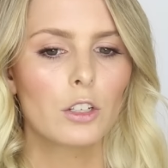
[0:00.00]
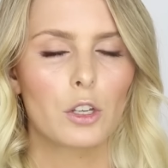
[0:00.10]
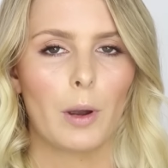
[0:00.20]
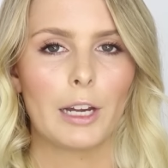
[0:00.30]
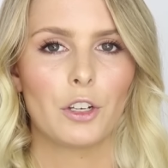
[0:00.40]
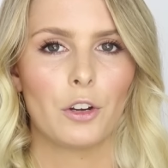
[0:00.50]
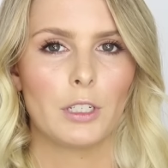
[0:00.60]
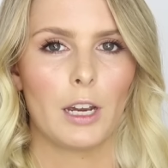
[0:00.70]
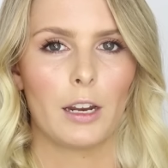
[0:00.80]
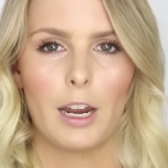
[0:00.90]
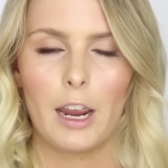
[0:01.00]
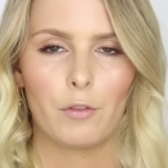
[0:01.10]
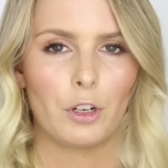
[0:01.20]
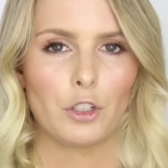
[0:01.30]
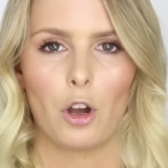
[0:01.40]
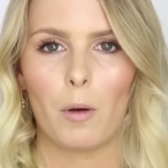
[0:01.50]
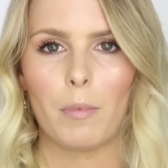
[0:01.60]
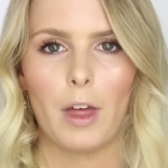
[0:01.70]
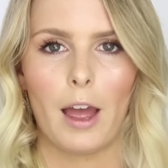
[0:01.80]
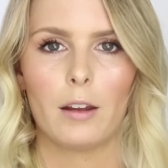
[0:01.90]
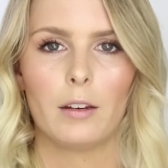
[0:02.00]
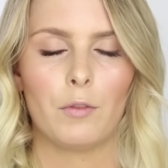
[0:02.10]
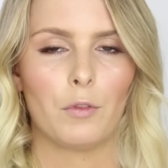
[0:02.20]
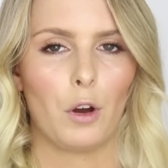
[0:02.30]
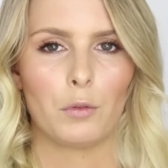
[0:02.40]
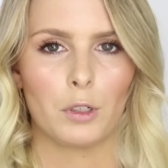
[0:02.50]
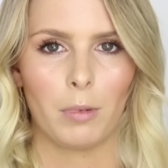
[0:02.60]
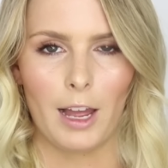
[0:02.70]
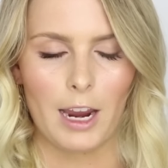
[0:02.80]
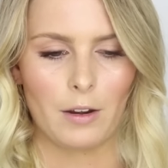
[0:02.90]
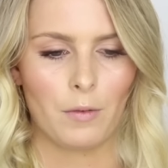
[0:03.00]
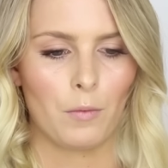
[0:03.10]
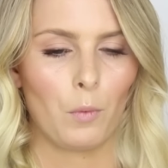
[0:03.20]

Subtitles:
So I turned down every job that involved a plane,